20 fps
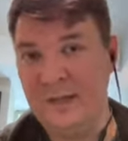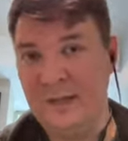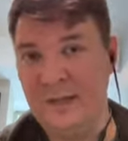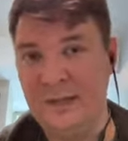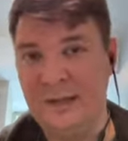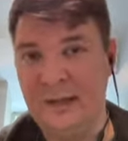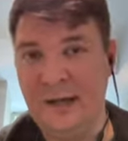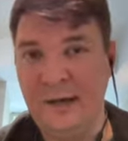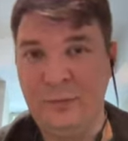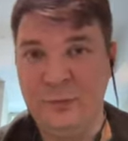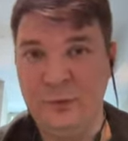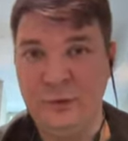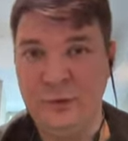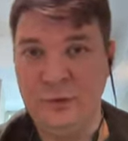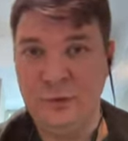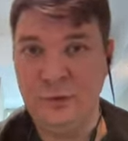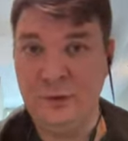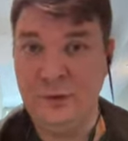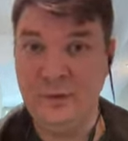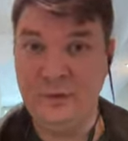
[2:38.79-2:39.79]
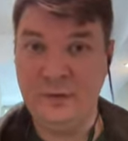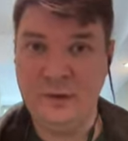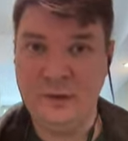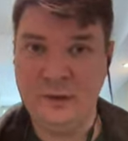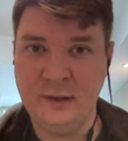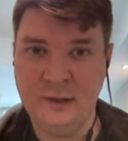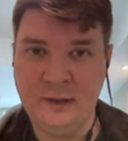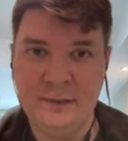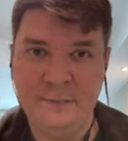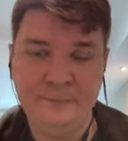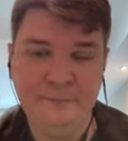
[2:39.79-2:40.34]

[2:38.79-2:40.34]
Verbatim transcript: that I would do differently.